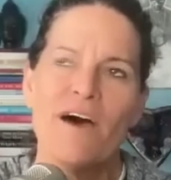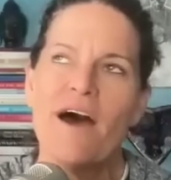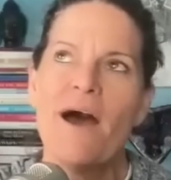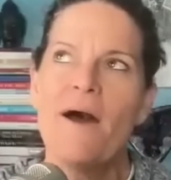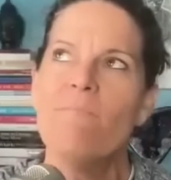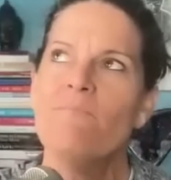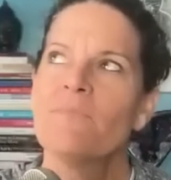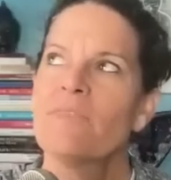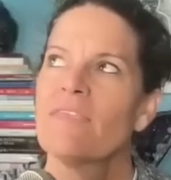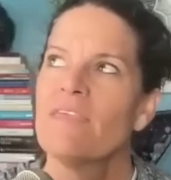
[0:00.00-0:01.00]
Um,
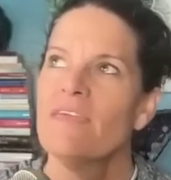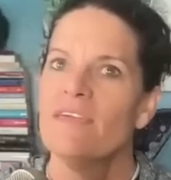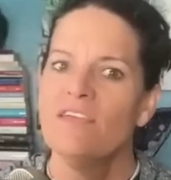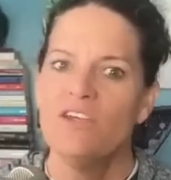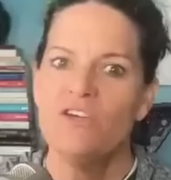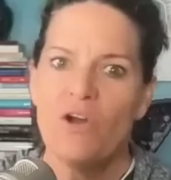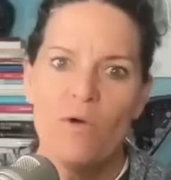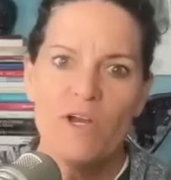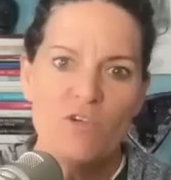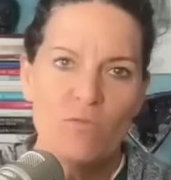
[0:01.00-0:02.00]
you know,
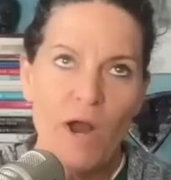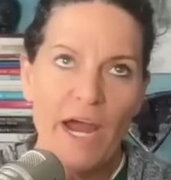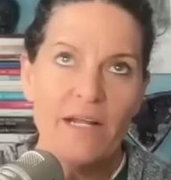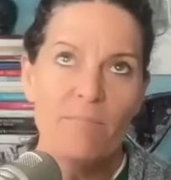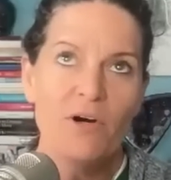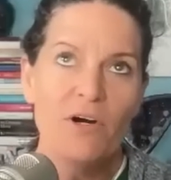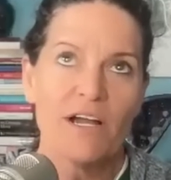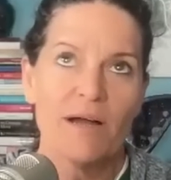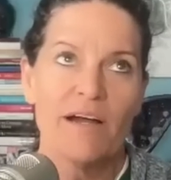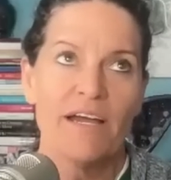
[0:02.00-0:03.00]
when you write a book,
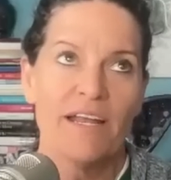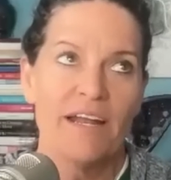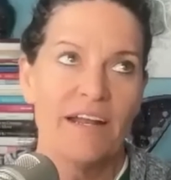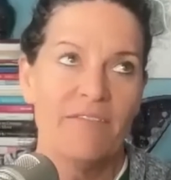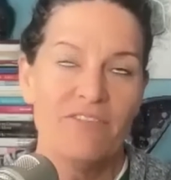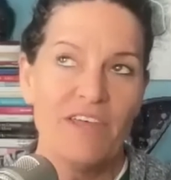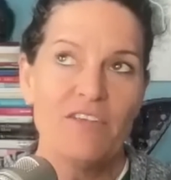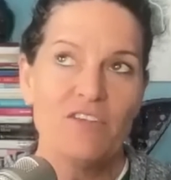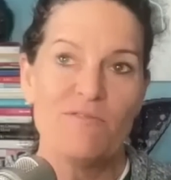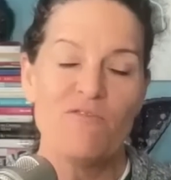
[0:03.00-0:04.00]
uh, uh, and I've said
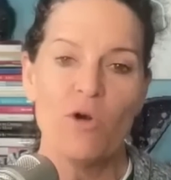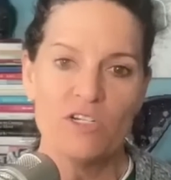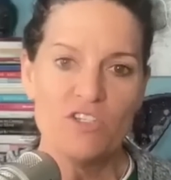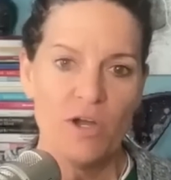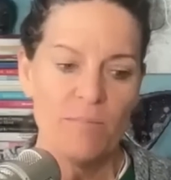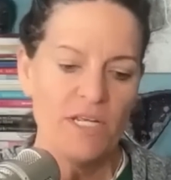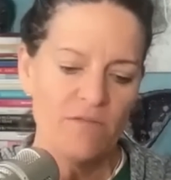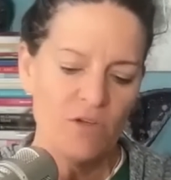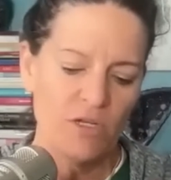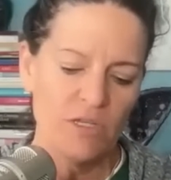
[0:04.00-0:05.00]
this before, so I'm going to give
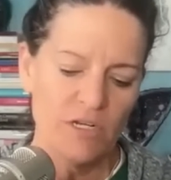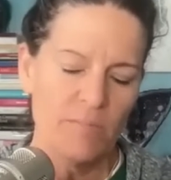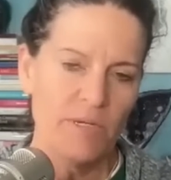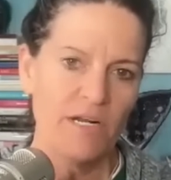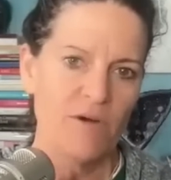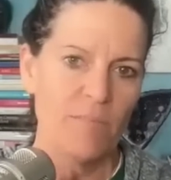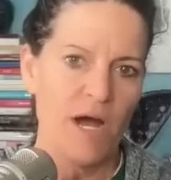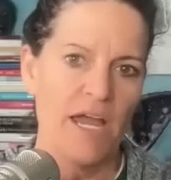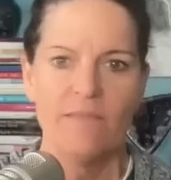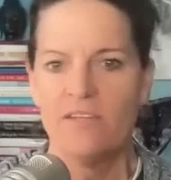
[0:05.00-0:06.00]
you a little bit of a
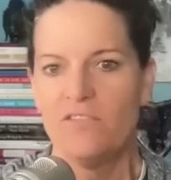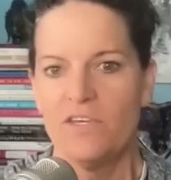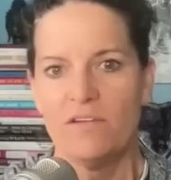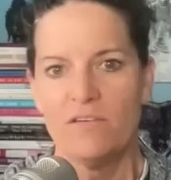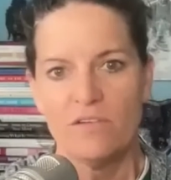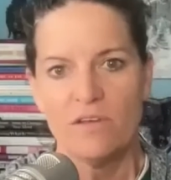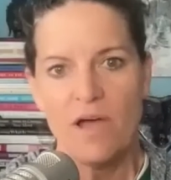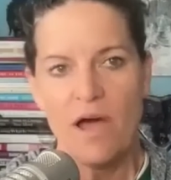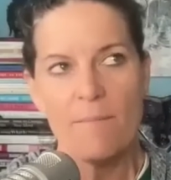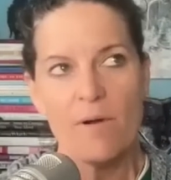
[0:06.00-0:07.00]
behind the scenes
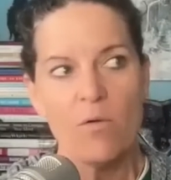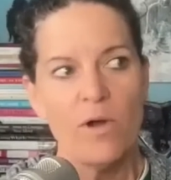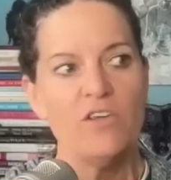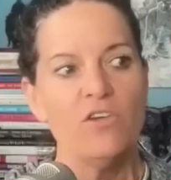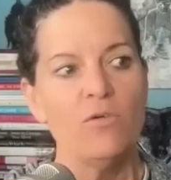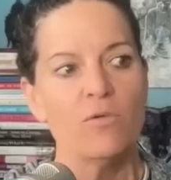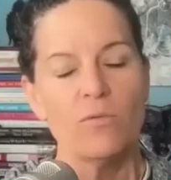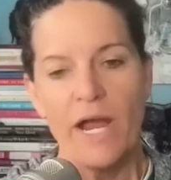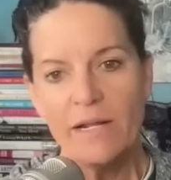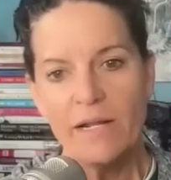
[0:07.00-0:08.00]
when you write a